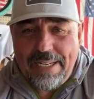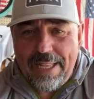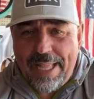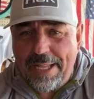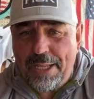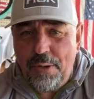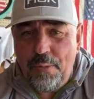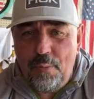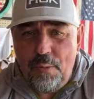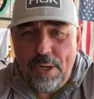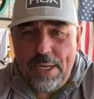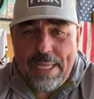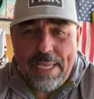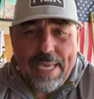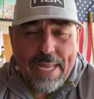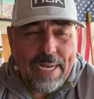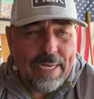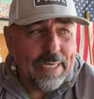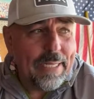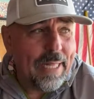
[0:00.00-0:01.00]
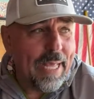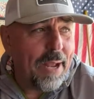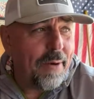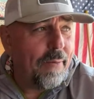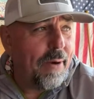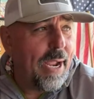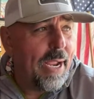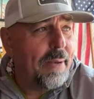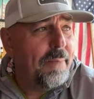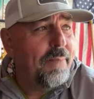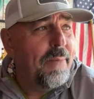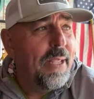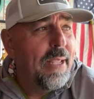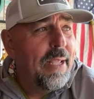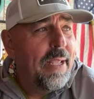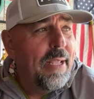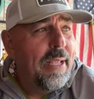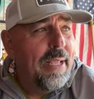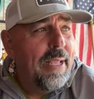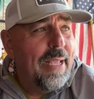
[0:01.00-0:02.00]
Like, you really get into that, right?
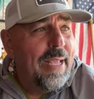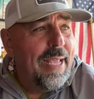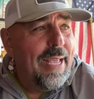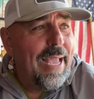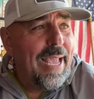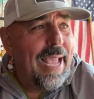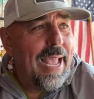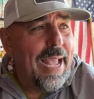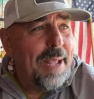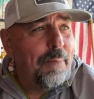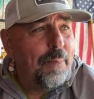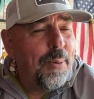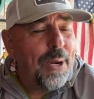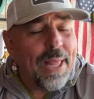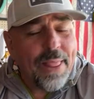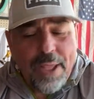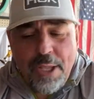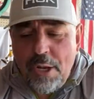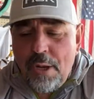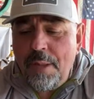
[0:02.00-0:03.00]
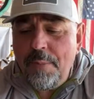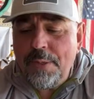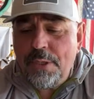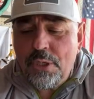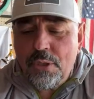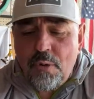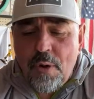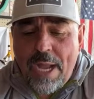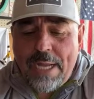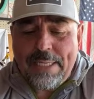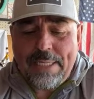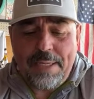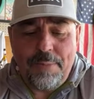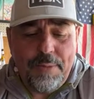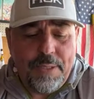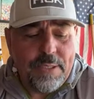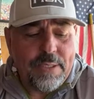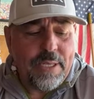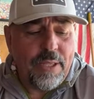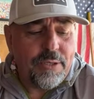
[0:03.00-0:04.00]
But I thought, let me try some of
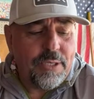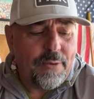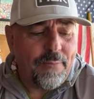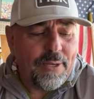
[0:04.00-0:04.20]
this other stuff.